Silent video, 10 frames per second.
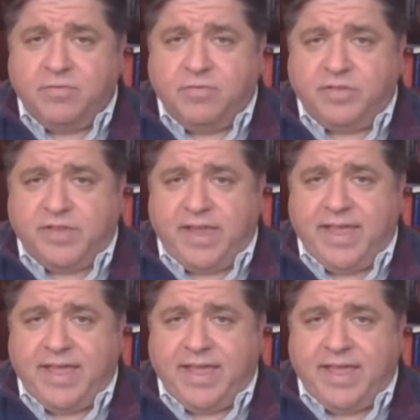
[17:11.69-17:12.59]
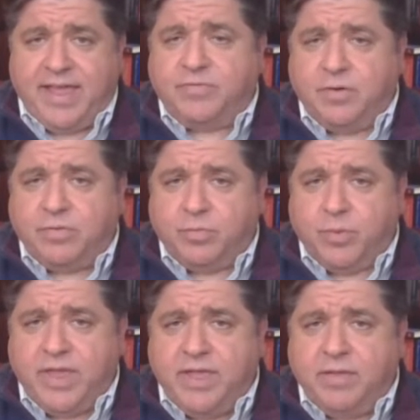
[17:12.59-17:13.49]
for us to get out of Tier
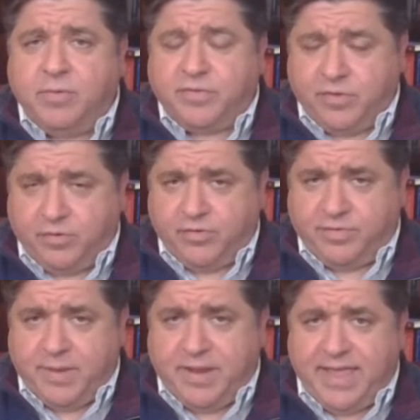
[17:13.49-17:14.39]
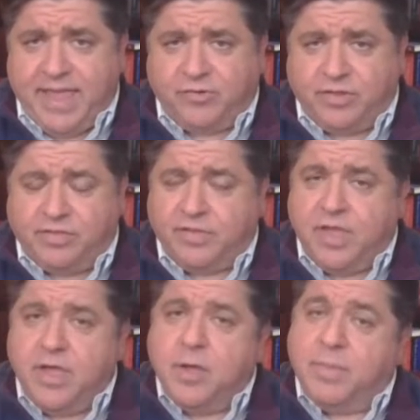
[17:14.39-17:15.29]
3 resurgence mitigations.